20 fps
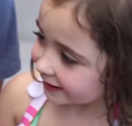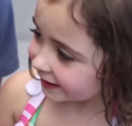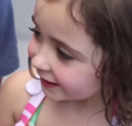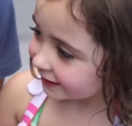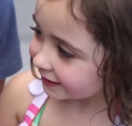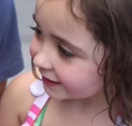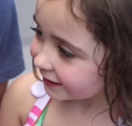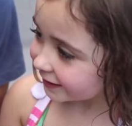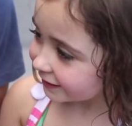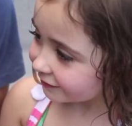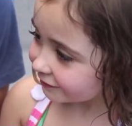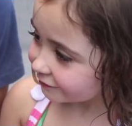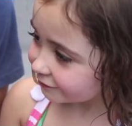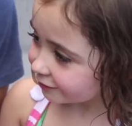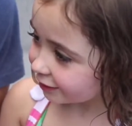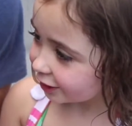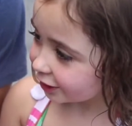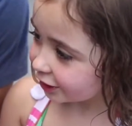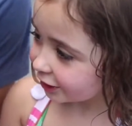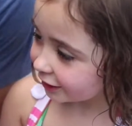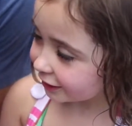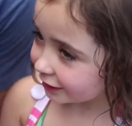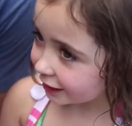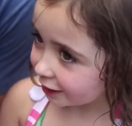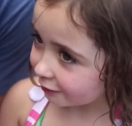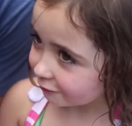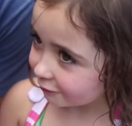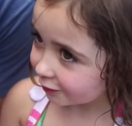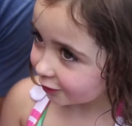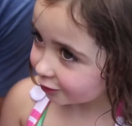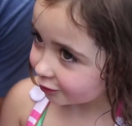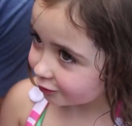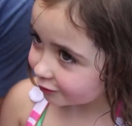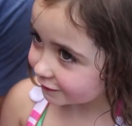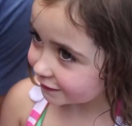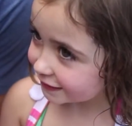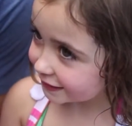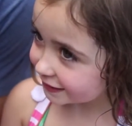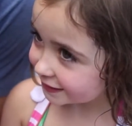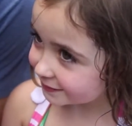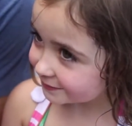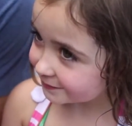tastes like sour cream.